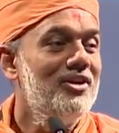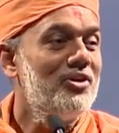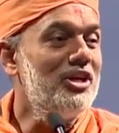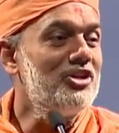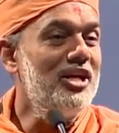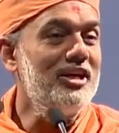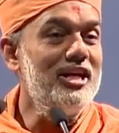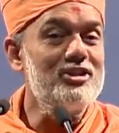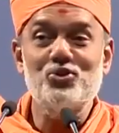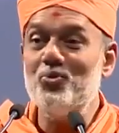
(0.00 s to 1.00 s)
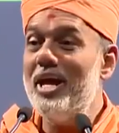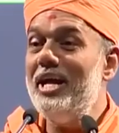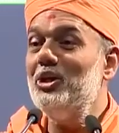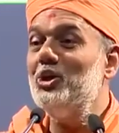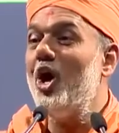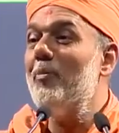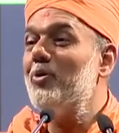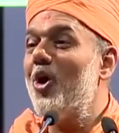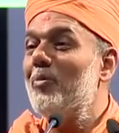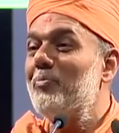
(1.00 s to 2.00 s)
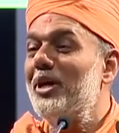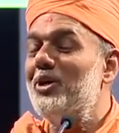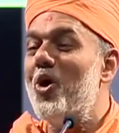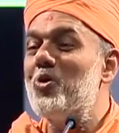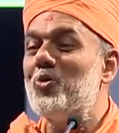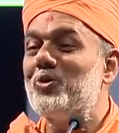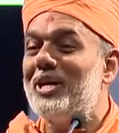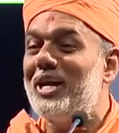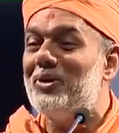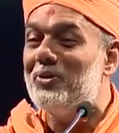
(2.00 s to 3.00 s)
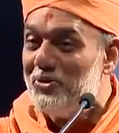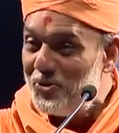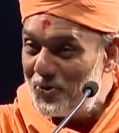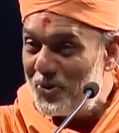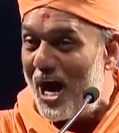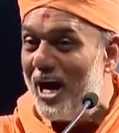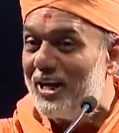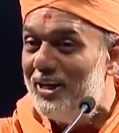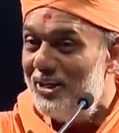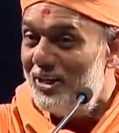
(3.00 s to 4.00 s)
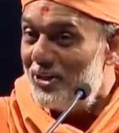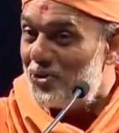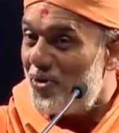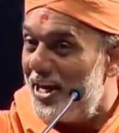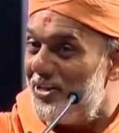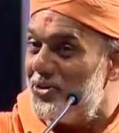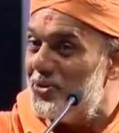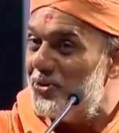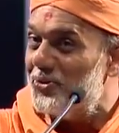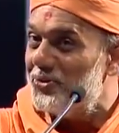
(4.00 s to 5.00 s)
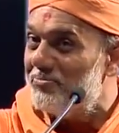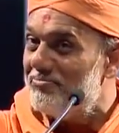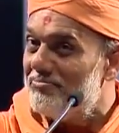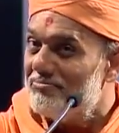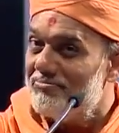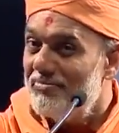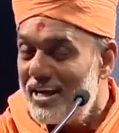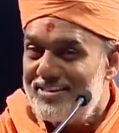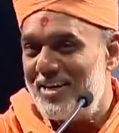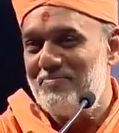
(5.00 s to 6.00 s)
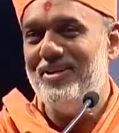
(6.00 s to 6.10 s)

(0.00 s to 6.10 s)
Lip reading: Krishna tells, today top corporate honkos are trying to accept